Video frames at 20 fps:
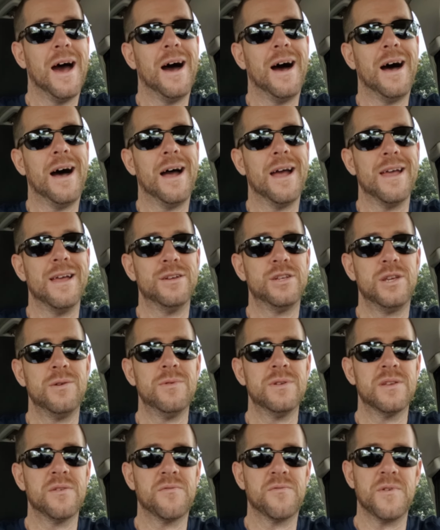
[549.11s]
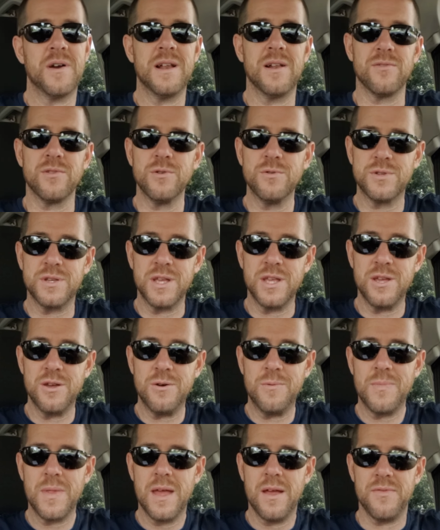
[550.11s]
If she was afraid of losing
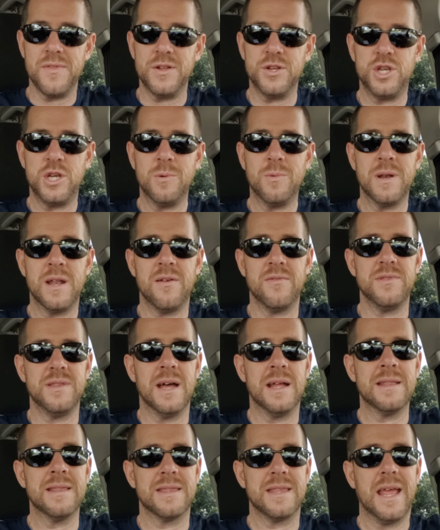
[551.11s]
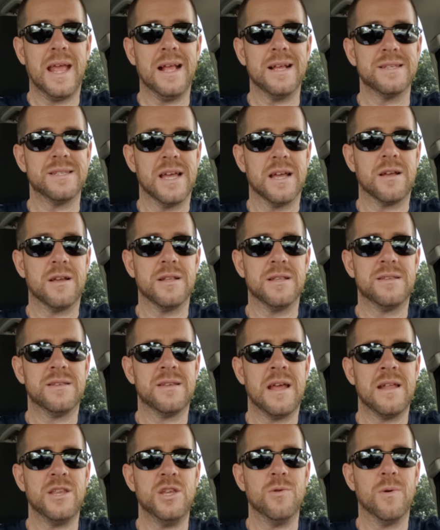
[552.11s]
you, then she wouldn't have done things that could
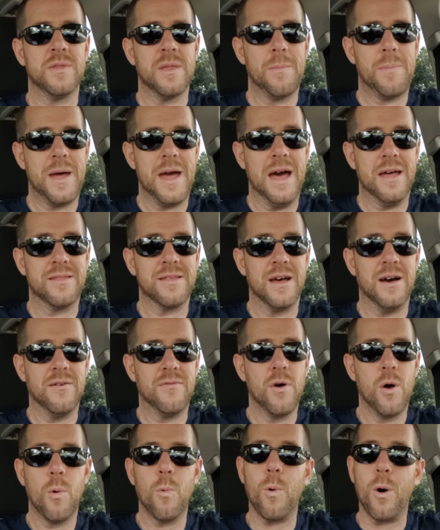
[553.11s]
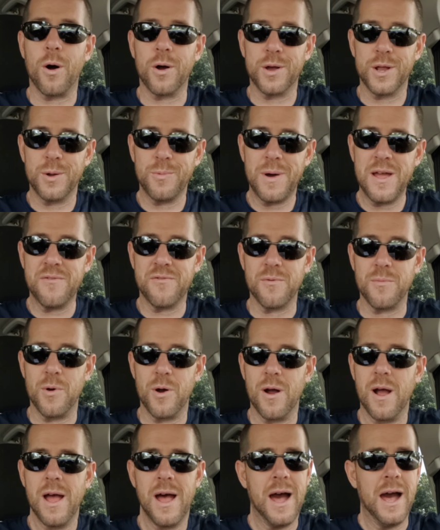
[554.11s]
send you on the path of walking away from
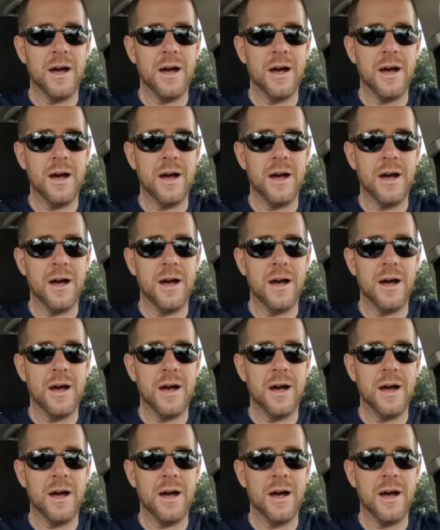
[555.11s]
her.